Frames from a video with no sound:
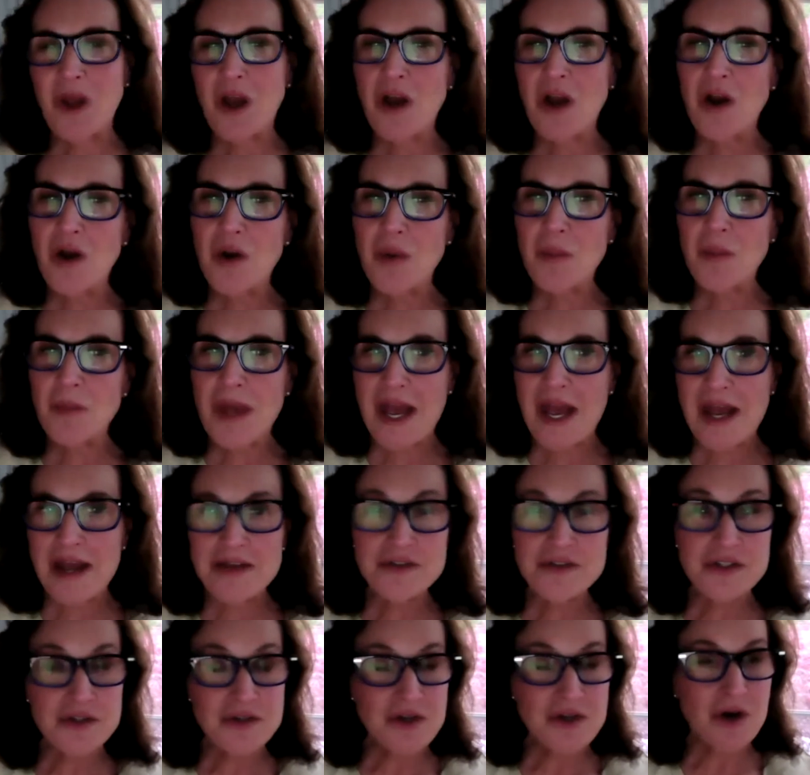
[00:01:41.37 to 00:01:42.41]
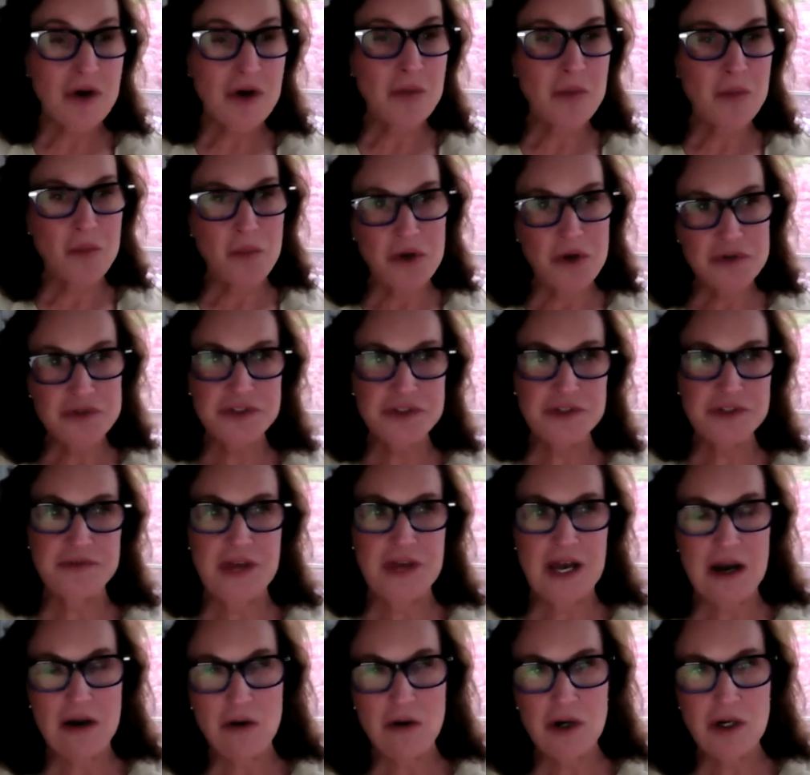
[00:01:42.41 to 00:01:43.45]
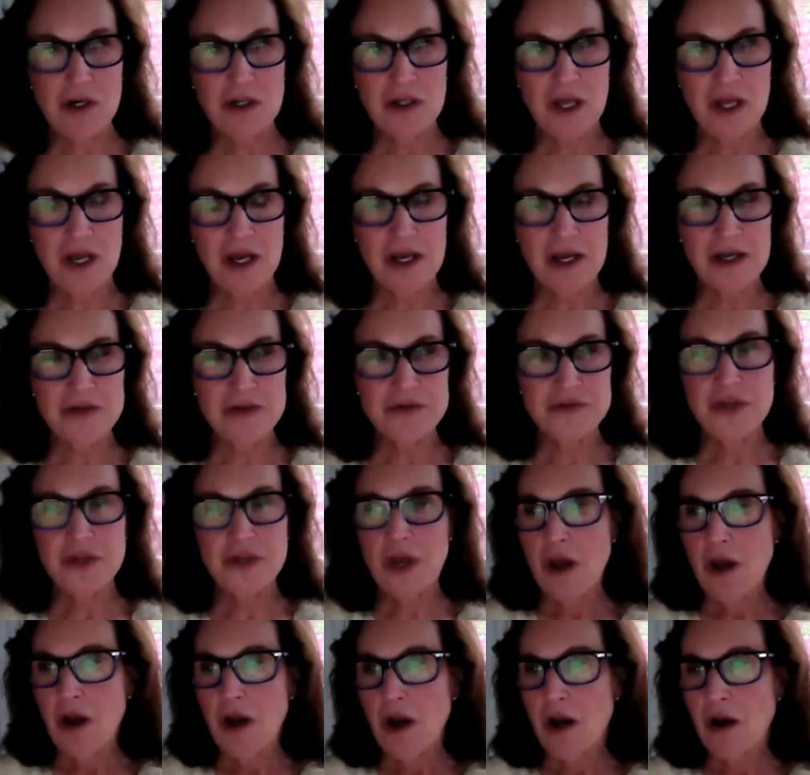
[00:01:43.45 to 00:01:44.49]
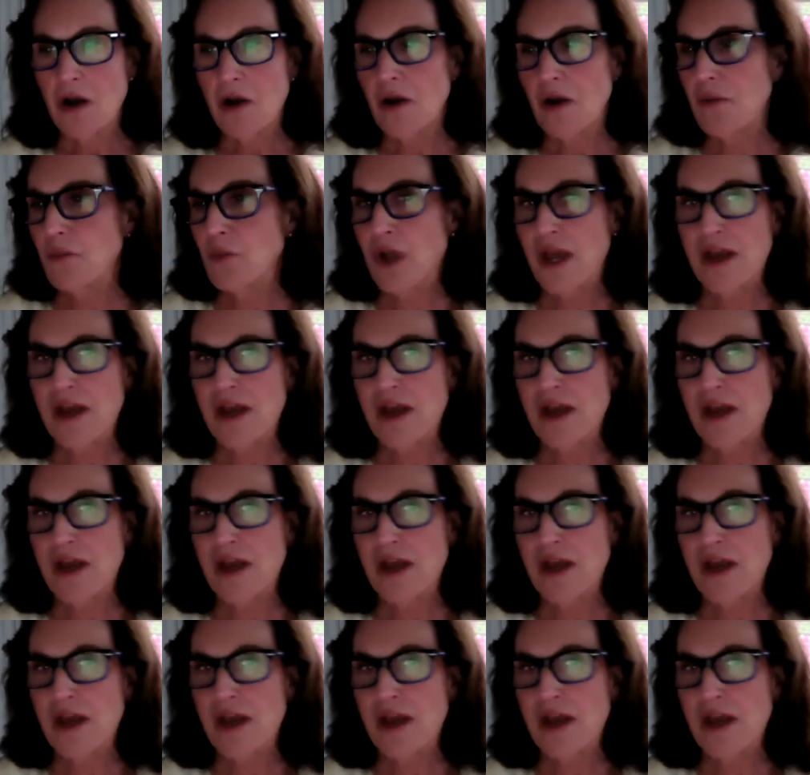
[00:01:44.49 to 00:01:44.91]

Um, as you know, most of our clients uh,